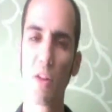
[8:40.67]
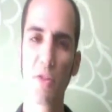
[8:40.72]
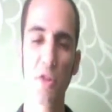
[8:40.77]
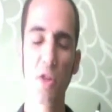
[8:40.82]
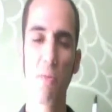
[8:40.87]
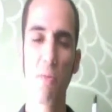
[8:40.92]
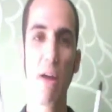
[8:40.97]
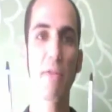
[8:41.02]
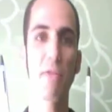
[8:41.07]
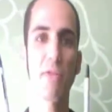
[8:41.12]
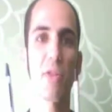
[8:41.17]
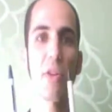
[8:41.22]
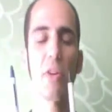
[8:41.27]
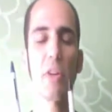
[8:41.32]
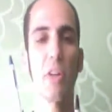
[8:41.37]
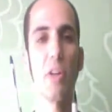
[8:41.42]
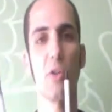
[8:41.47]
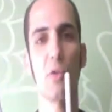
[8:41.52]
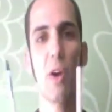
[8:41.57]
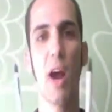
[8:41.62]
So you may have
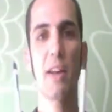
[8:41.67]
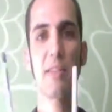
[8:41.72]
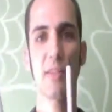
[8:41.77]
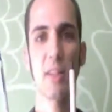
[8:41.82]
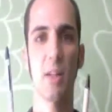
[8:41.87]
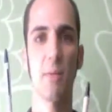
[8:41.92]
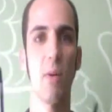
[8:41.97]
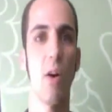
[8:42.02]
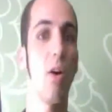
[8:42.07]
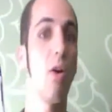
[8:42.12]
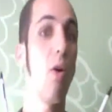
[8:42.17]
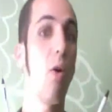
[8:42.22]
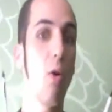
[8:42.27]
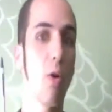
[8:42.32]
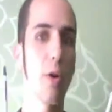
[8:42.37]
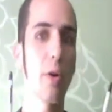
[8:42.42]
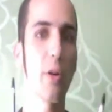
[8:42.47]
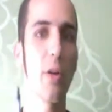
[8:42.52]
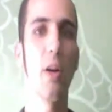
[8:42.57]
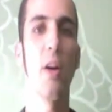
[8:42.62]
started contrasting them all.
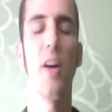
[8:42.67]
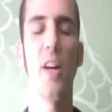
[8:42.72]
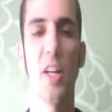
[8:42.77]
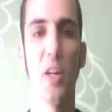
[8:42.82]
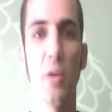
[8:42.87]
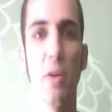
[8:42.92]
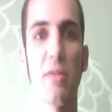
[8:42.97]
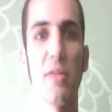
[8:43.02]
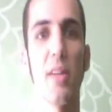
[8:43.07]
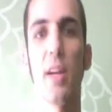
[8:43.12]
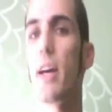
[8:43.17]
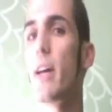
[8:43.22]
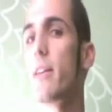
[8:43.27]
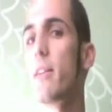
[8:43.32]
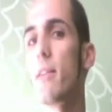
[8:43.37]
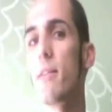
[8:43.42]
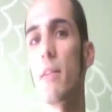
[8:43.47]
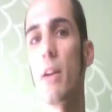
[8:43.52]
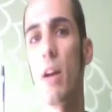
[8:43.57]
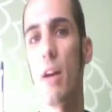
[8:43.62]
Or you'd have
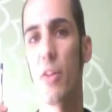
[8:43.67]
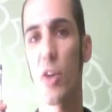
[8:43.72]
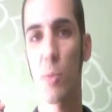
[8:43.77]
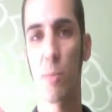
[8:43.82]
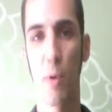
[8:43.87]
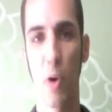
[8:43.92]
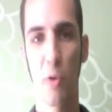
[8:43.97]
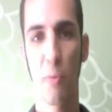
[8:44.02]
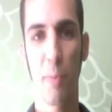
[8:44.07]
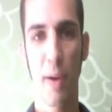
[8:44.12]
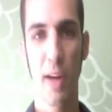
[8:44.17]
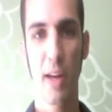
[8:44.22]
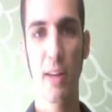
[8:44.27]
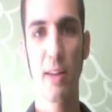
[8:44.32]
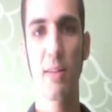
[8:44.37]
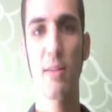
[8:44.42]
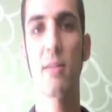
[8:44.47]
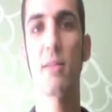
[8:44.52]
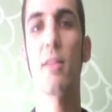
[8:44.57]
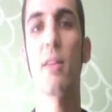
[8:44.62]
said, they're both
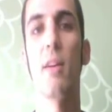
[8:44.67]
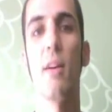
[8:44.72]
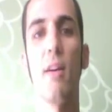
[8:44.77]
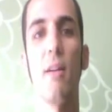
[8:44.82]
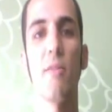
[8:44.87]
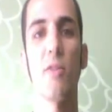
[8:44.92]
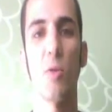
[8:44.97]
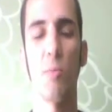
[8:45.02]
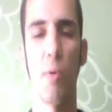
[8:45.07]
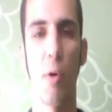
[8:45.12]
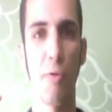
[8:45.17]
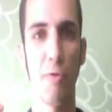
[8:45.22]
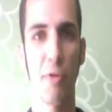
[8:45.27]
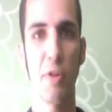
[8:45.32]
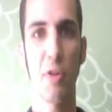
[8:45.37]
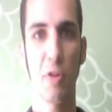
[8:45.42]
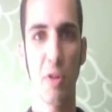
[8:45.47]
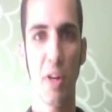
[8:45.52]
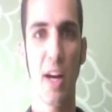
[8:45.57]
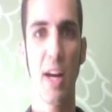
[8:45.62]
pens, they're both
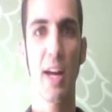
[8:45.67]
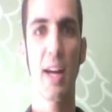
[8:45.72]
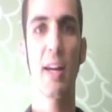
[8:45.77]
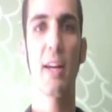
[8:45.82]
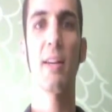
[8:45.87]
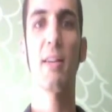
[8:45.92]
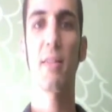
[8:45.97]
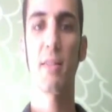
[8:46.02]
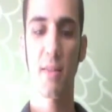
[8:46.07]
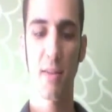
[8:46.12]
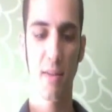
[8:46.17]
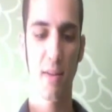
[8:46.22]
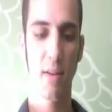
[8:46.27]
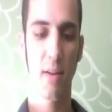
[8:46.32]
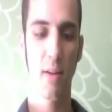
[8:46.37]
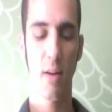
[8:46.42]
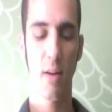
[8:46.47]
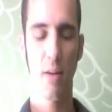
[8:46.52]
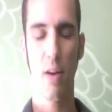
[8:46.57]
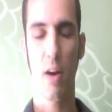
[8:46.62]
in your hand,
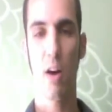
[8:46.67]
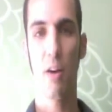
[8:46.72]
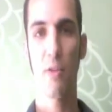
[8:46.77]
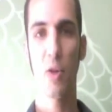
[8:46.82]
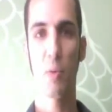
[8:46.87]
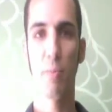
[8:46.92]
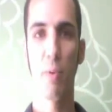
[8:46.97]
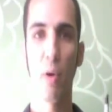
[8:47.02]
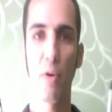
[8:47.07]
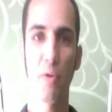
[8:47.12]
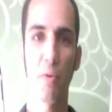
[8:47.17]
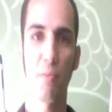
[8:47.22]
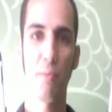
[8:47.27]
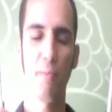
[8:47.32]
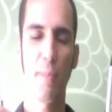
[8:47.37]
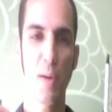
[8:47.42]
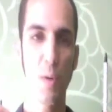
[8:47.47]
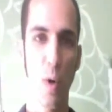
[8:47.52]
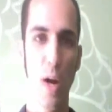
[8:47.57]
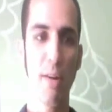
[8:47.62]
they're both
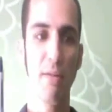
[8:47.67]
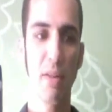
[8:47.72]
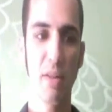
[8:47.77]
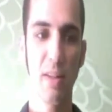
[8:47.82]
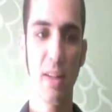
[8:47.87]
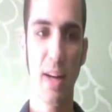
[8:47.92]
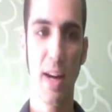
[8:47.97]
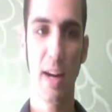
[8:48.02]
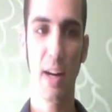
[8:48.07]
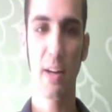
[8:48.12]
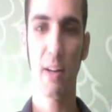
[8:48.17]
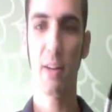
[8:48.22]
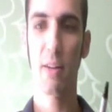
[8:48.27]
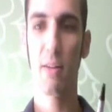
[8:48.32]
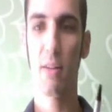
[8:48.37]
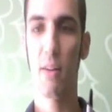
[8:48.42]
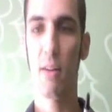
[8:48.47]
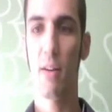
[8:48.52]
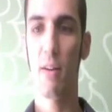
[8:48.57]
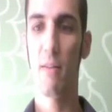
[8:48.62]
being waved in the
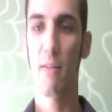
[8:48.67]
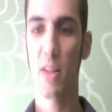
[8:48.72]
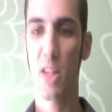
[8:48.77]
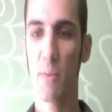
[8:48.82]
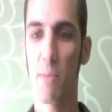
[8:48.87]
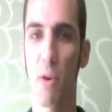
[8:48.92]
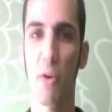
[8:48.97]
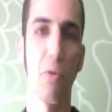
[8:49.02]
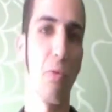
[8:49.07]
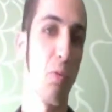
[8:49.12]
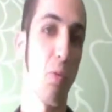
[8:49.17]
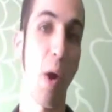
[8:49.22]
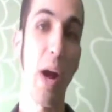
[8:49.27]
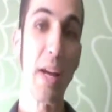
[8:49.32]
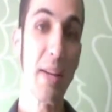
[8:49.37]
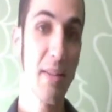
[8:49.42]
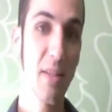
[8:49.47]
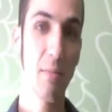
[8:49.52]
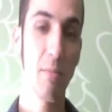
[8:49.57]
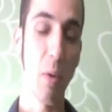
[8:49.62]
air, they both
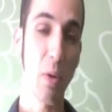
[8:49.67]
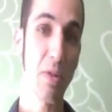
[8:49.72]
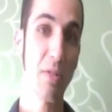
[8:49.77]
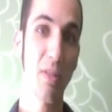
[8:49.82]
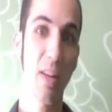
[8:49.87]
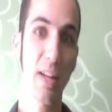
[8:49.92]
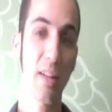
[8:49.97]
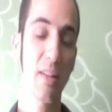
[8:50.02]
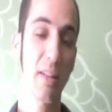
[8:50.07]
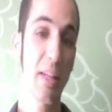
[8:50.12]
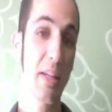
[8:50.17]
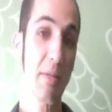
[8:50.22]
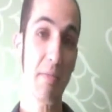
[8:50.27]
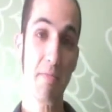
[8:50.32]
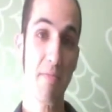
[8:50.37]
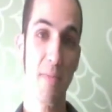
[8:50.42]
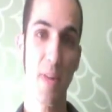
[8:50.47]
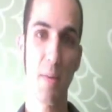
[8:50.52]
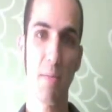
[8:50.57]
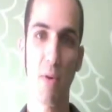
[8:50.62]
write most
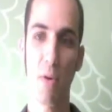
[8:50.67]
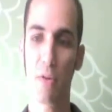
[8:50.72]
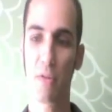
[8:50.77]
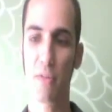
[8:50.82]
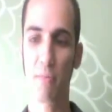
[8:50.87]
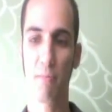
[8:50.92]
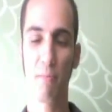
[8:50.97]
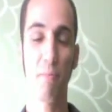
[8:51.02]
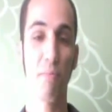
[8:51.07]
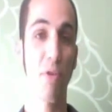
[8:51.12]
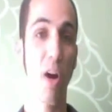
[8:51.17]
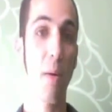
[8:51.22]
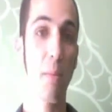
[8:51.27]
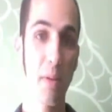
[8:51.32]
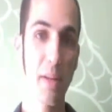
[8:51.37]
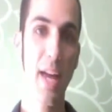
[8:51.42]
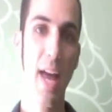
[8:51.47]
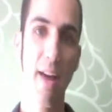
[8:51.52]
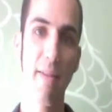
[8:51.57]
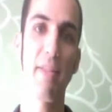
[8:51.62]
likely, they both
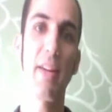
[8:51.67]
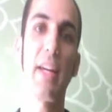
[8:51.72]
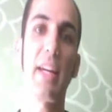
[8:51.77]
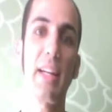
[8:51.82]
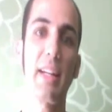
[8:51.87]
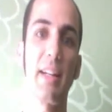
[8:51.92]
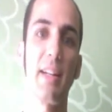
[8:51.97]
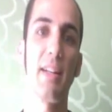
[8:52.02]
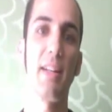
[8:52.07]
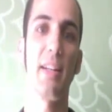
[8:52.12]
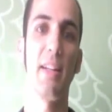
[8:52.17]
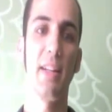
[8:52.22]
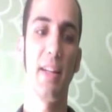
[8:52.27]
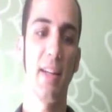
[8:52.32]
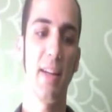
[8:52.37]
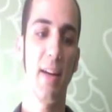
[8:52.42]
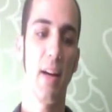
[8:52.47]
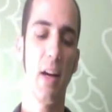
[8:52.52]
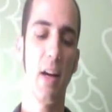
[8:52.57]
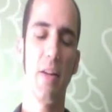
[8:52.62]
probably have ink.
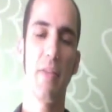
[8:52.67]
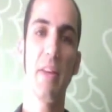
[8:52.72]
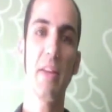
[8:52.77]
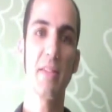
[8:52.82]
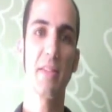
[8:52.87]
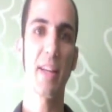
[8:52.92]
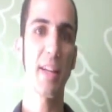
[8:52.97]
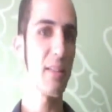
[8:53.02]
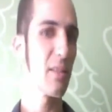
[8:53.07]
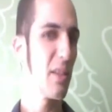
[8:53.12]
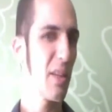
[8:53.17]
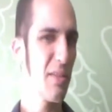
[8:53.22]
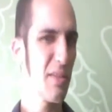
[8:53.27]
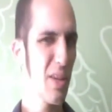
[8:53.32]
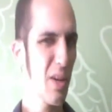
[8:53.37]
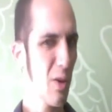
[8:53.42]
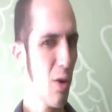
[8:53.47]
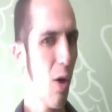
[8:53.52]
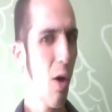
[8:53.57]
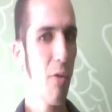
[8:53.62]
These things,
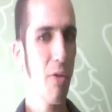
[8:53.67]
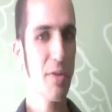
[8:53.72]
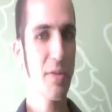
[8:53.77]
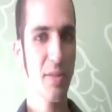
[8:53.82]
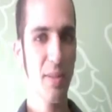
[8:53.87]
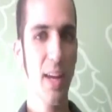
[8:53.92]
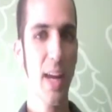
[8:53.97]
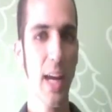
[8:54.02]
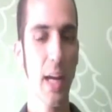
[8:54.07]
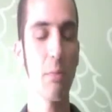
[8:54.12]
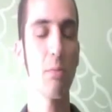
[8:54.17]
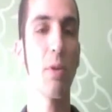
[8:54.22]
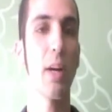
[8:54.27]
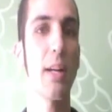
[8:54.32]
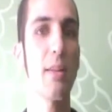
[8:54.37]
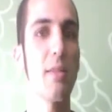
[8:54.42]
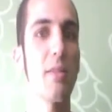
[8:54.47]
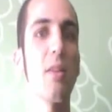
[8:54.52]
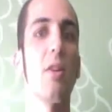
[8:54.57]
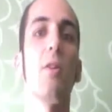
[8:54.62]
they're all the same,
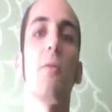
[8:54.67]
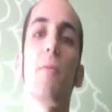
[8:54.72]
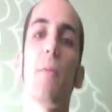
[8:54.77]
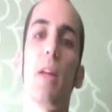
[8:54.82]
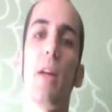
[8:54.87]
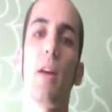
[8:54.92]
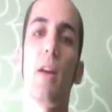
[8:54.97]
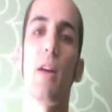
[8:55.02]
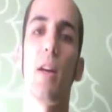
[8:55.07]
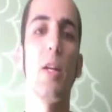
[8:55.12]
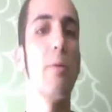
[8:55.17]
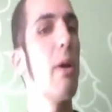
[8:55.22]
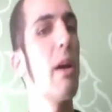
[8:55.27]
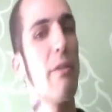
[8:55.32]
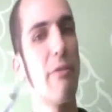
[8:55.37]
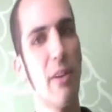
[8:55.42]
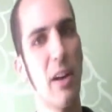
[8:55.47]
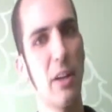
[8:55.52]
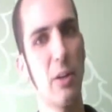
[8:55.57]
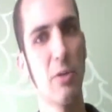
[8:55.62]
right? So you may
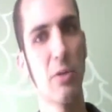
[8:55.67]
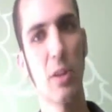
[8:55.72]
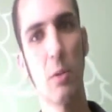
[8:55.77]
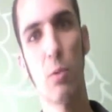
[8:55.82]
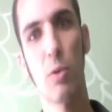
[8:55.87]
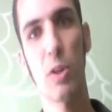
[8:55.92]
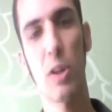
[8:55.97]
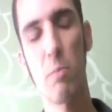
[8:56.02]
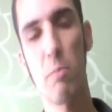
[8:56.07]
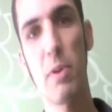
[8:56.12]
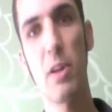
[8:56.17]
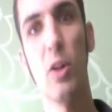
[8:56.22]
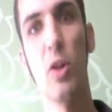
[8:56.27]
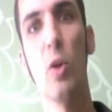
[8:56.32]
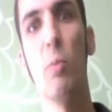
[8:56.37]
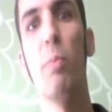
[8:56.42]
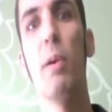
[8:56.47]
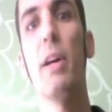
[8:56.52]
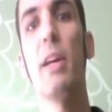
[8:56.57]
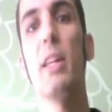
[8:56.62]
have found you're somewhere in the
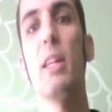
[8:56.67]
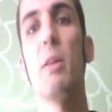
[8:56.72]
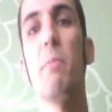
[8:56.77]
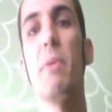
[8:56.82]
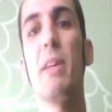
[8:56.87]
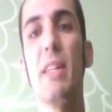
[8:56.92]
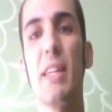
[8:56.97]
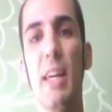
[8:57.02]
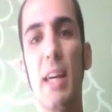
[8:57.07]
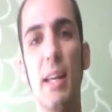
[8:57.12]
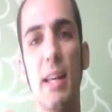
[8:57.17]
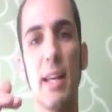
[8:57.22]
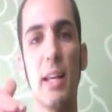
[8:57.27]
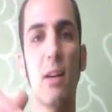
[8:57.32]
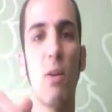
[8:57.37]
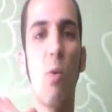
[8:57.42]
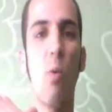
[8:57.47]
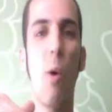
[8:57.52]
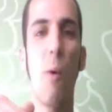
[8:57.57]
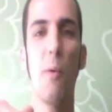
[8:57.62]
middle, but in the
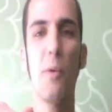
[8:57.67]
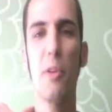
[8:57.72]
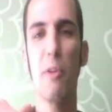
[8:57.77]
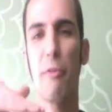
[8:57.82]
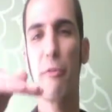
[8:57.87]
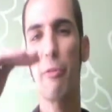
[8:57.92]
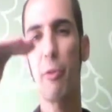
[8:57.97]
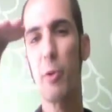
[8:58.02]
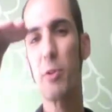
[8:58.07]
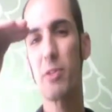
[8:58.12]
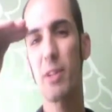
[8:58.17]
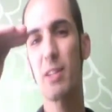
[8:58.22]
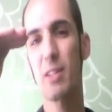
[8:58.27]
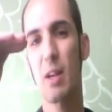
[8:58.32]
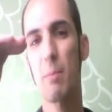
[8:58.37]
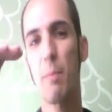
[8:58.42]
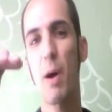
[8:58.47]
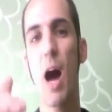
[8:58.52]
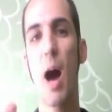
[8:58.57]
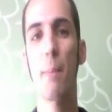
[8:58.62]
beginning, what were the first things
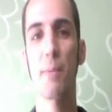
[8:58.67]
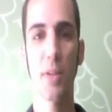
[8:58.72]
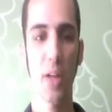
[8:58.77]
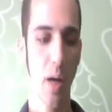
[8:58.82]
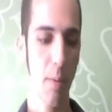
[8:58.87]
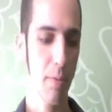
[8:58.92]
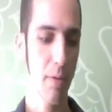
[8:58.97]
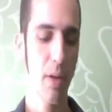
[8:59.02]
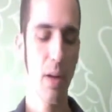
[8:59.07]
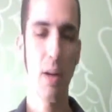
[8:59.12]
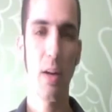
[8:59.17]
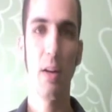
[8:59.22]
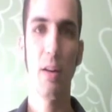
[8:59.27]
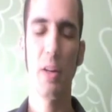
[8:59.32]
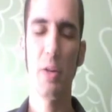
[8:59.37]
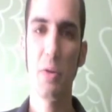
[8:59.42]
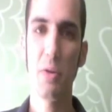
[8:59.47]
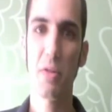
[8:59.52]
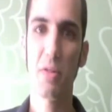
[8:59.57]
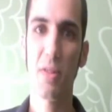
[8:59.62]
that popped up?
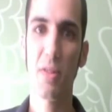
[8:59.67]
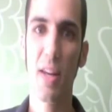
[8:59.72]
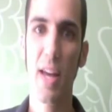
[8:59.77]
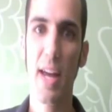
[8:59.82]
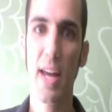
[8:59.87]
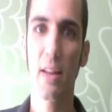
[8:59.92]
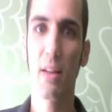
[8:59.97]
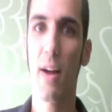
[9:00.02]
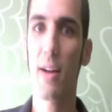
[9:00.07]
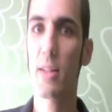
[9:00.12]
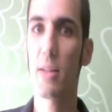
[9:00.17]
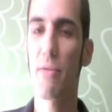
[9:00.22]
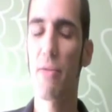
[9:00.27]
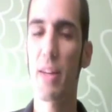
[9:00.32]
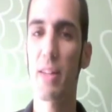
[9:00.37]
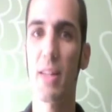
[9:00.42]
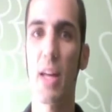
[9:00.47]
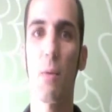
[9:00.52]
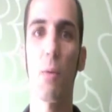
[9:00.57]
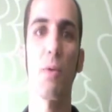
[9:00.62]
Did you say lots of
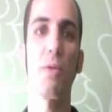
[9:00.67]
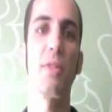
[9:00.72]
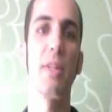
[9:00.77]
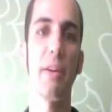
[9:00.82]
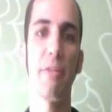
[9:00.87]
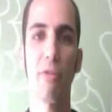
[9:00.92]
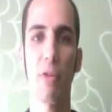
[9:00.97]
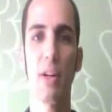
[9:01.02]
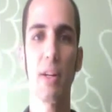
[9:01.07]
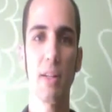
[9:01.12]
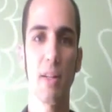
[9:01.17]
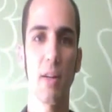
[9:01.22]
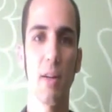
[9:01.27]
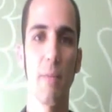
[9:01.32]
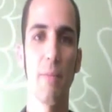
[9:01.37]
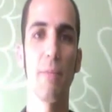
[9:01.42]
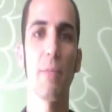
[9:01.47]
things that were different